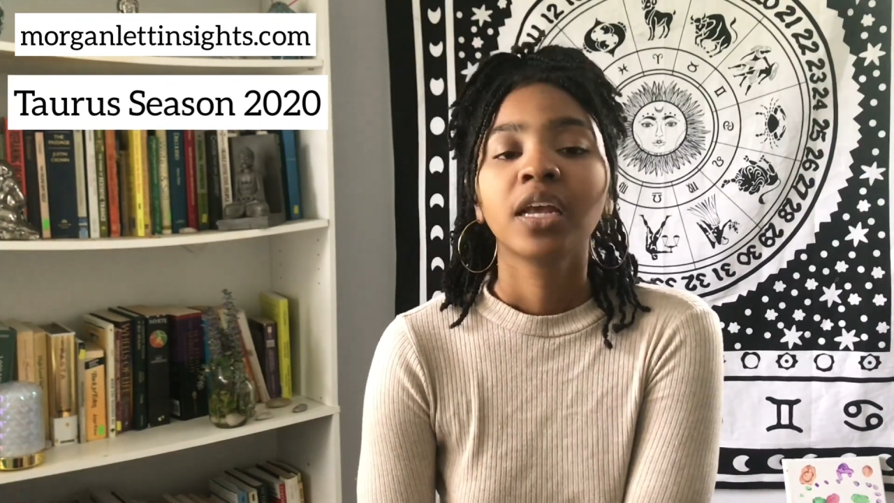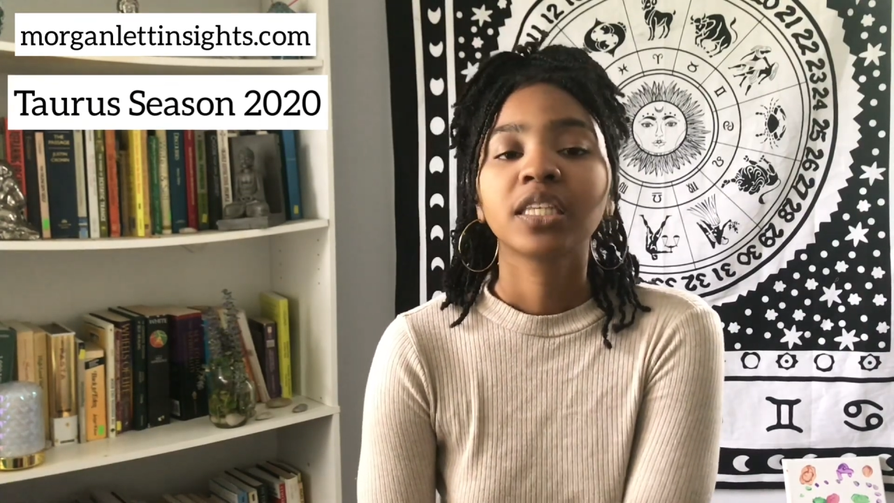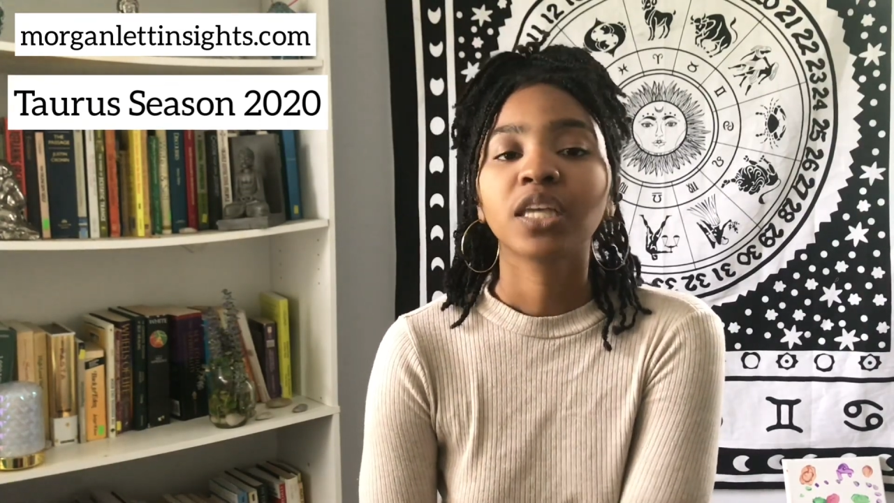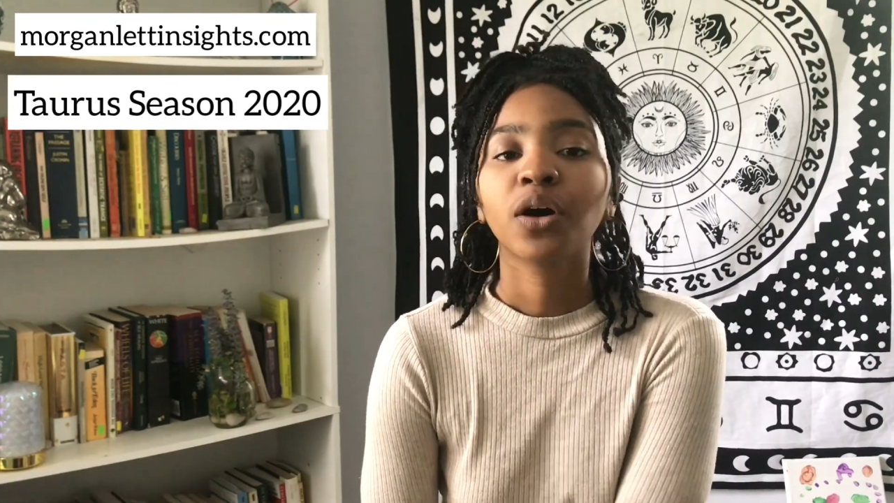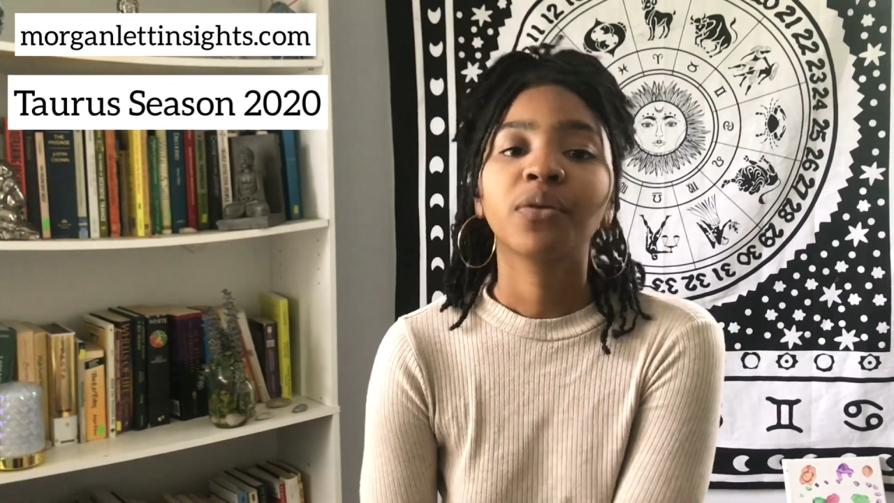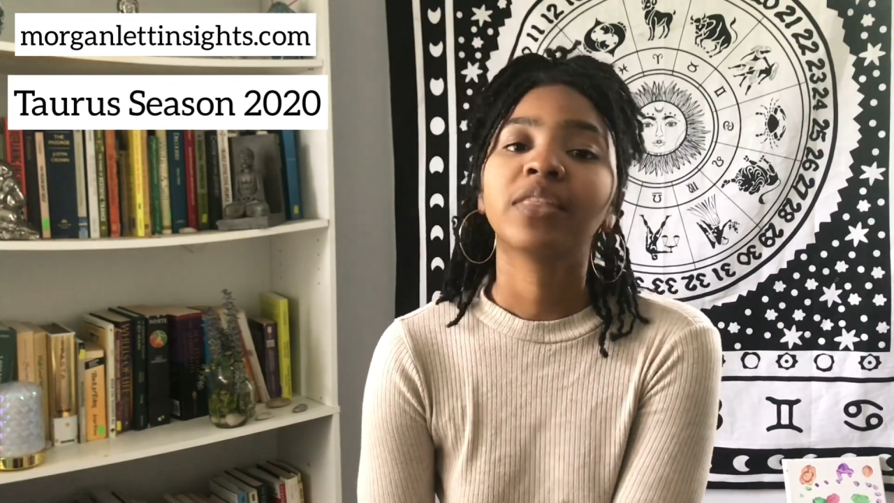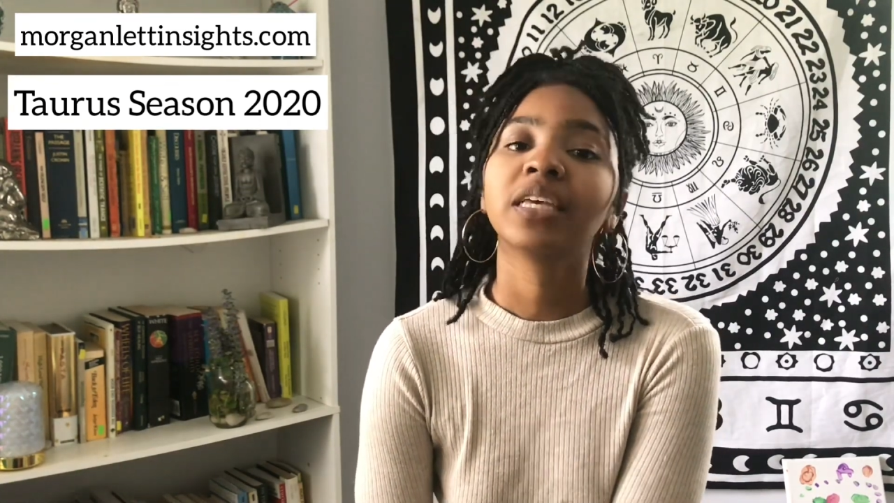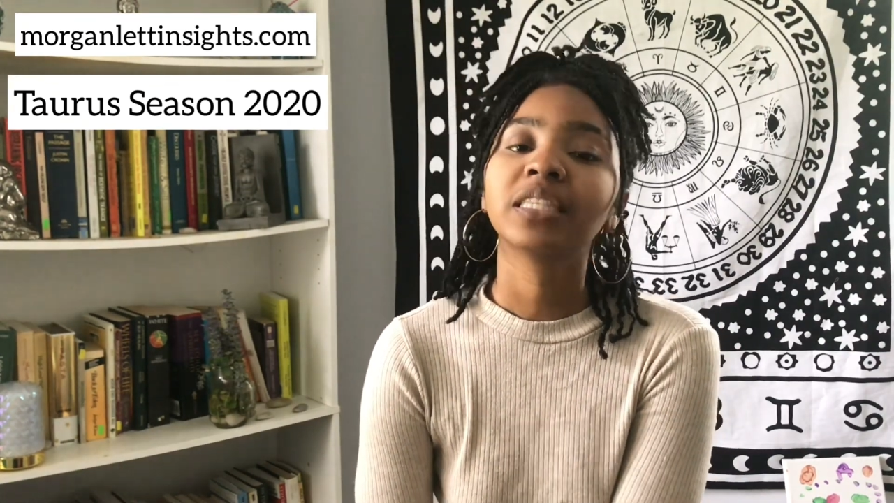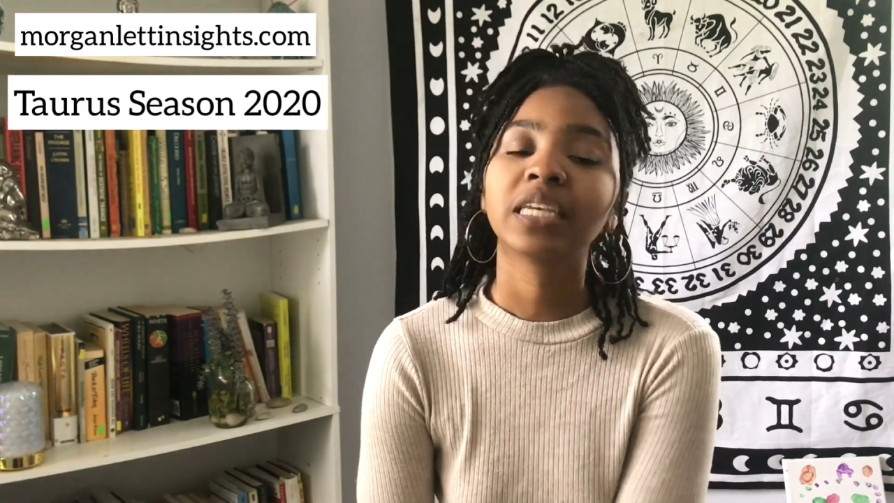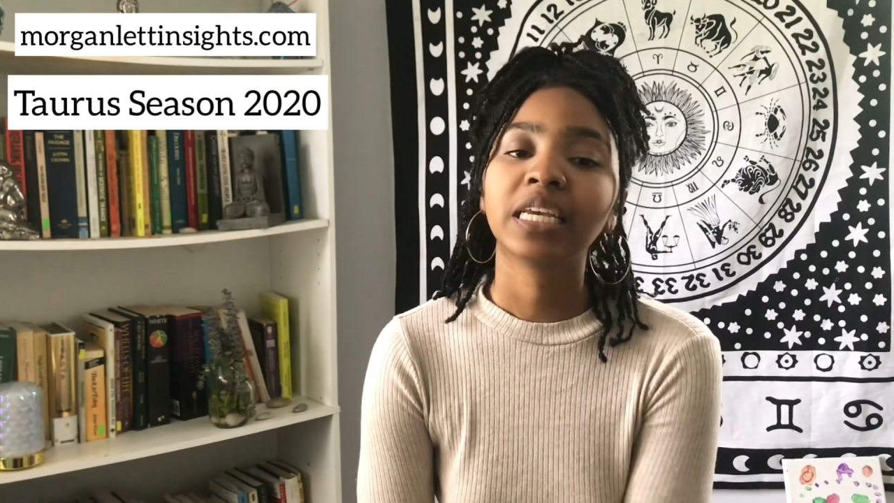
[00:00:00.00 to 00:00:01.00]
So
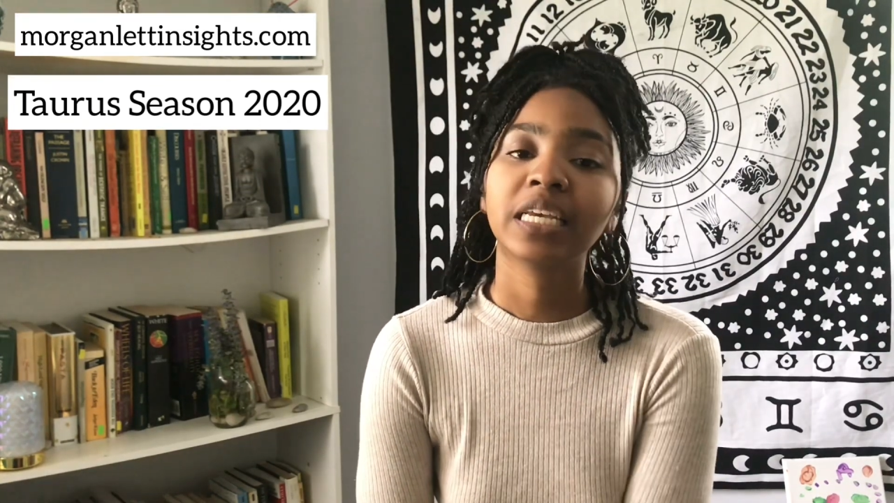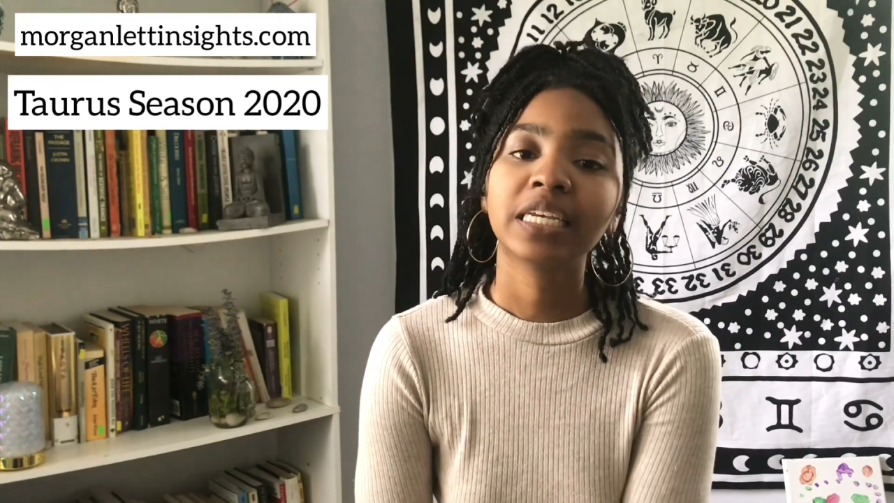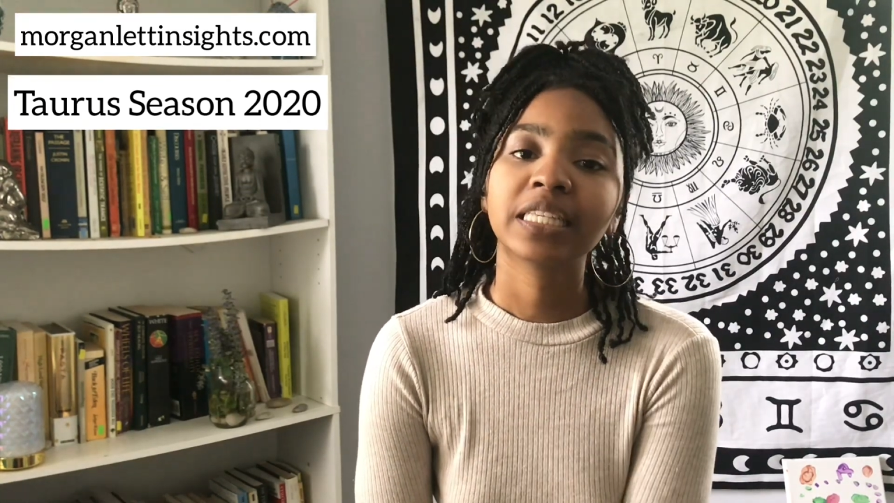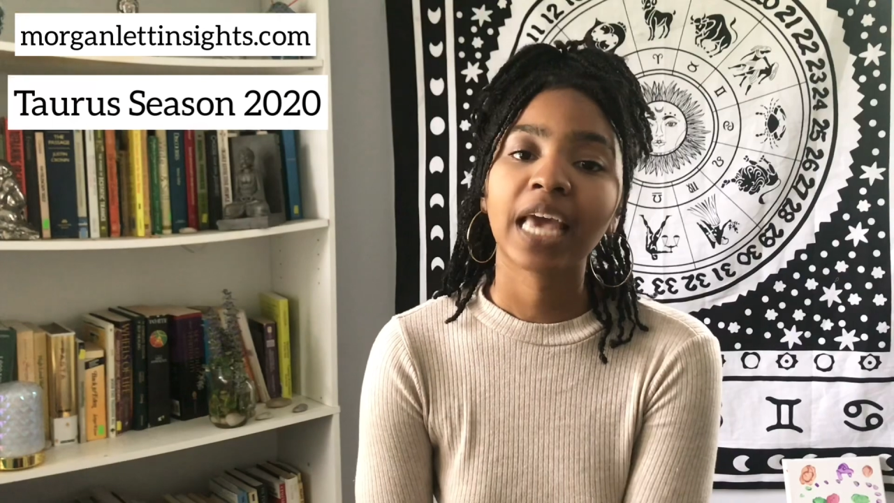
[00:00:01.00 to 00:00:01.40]
this is